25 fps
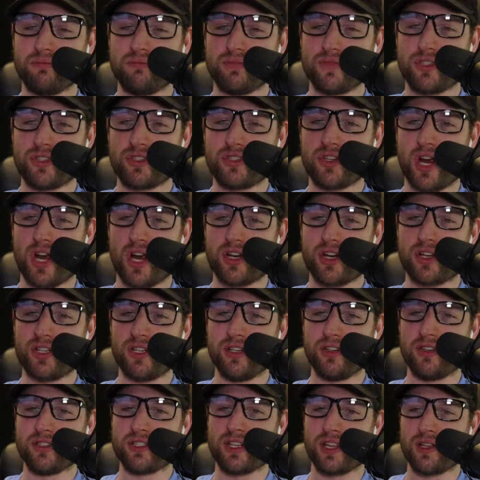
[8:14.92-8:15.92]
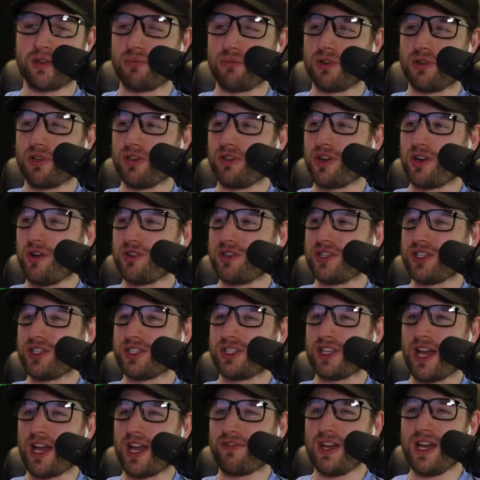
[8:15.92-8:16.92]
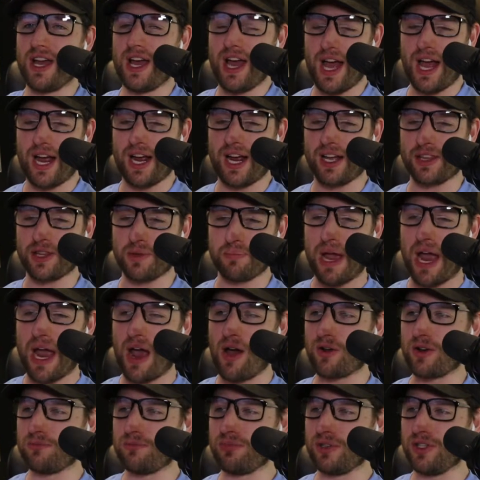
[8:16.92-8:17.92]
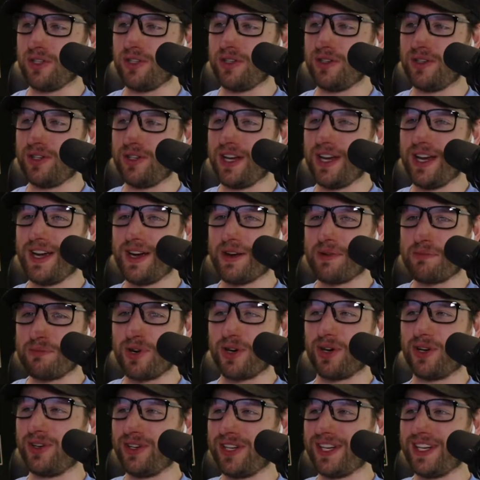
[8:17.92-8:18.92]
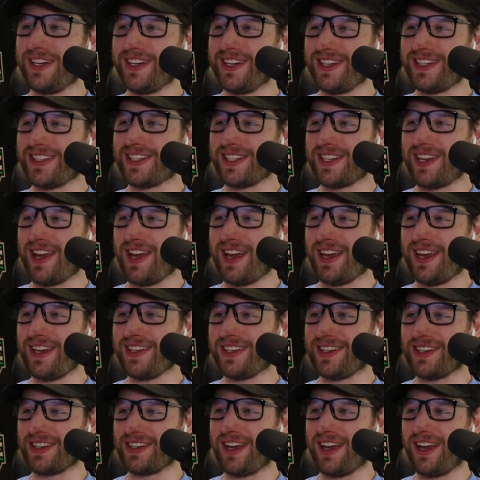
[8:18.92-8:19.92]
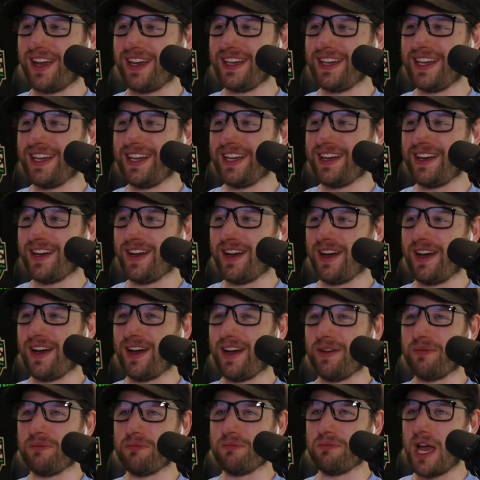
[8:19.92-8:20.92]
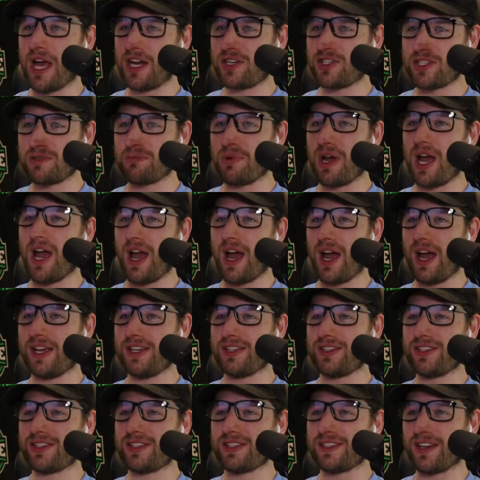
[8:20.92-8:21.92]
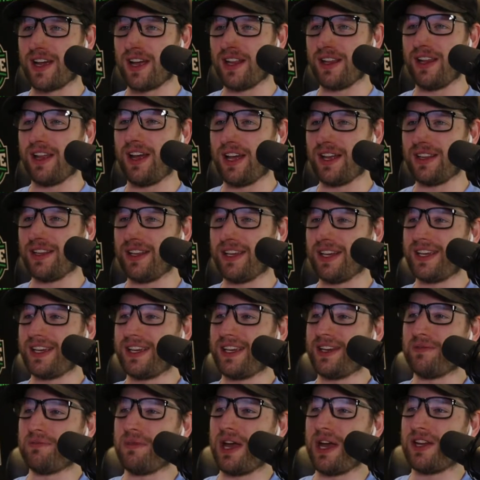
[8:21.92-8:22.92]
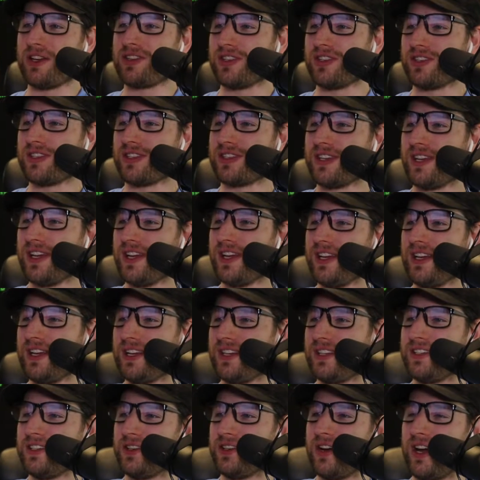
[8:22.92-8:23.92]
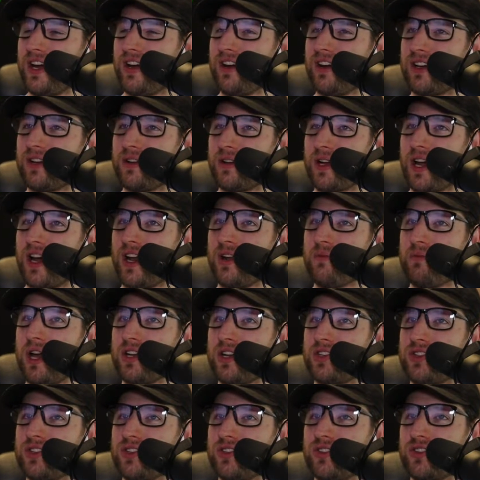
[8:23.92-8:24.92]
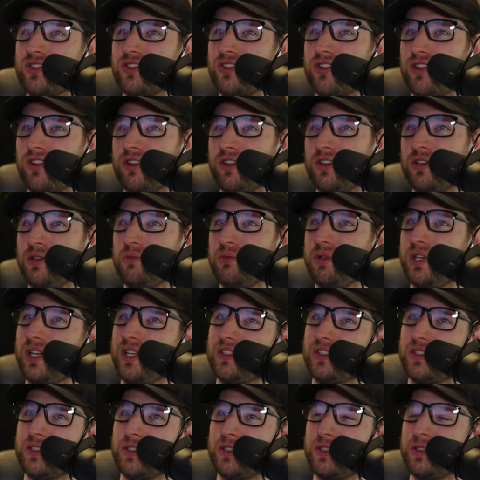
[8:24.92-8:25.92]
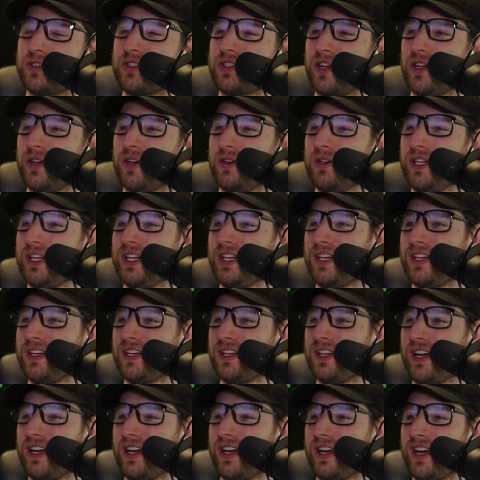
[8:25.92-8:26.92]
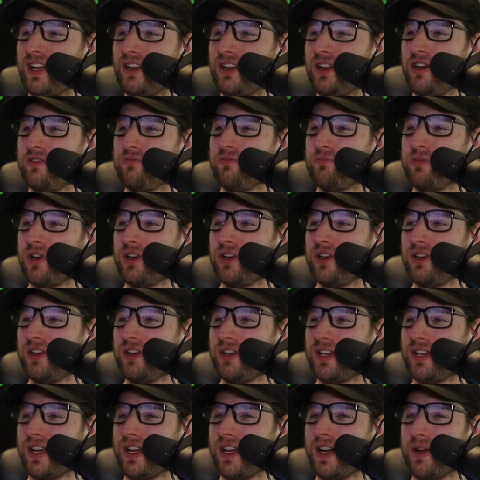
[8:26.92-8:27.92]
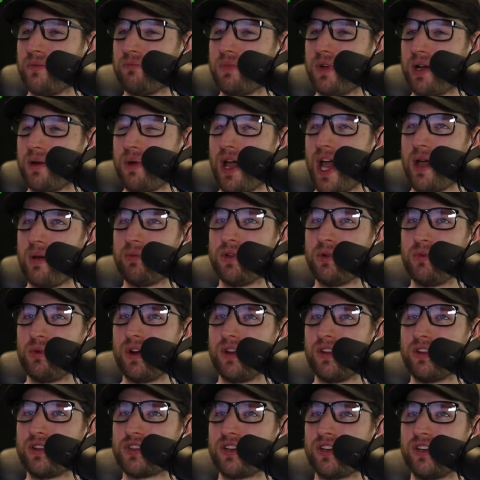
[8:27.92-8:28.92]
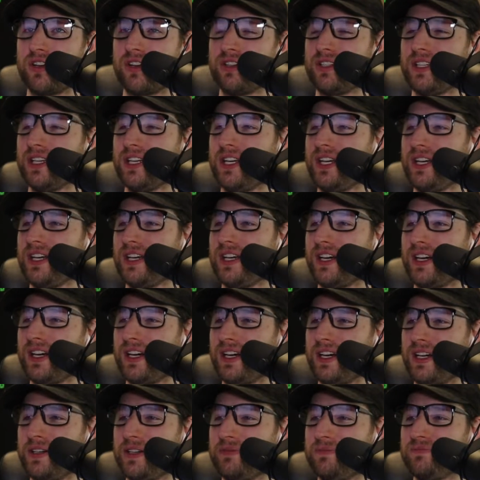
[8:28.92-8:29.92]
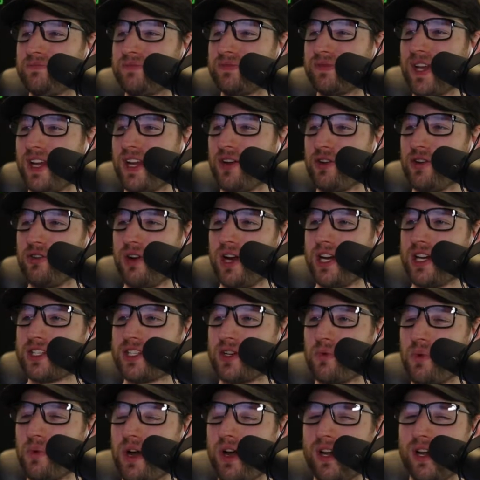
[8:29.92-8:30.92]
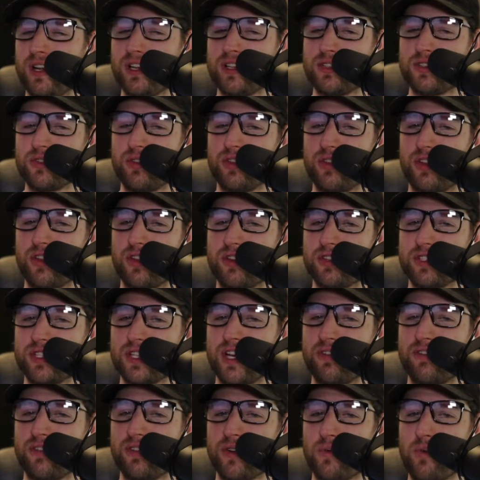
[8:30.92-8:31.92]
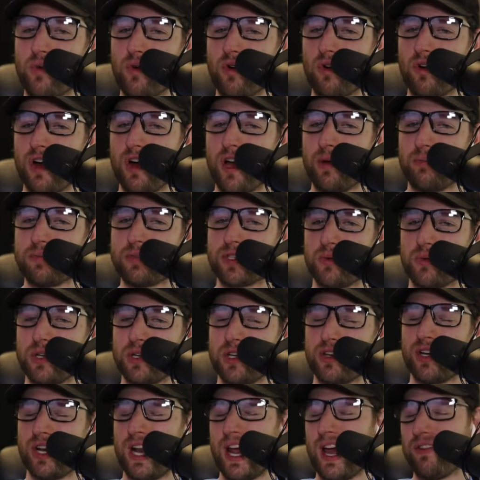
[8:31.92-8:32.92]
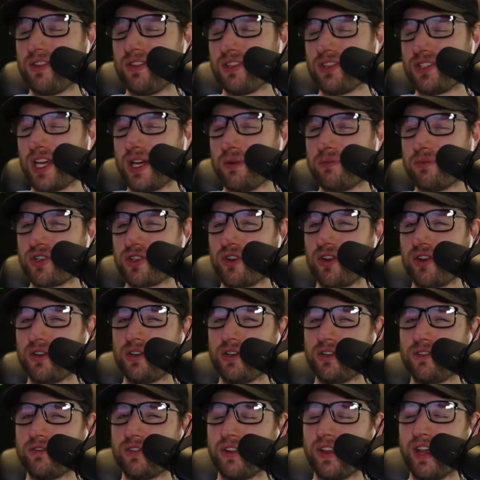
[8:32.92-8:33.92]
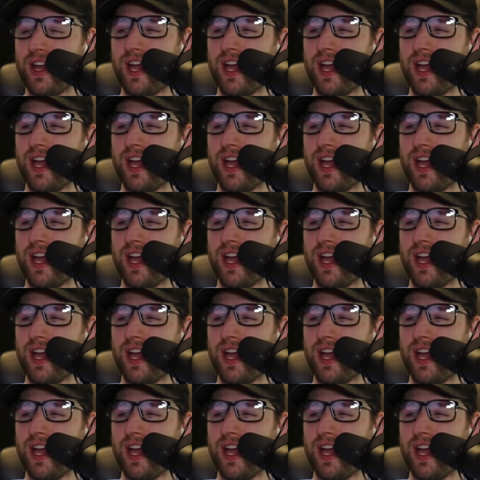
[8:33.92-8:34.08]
Josh Shields and the Burrell coaching staff. I got the powder blue Burrell here today, okay? Matches my eyes. I like it. It matches, Eric, it kind of matches your shirt a little bit too. So I love Burl, and I'm happy to wear the shirt. I know Greg's gonna wear his on Thursday for a War Up, so we couldn't have the same shirt on for that.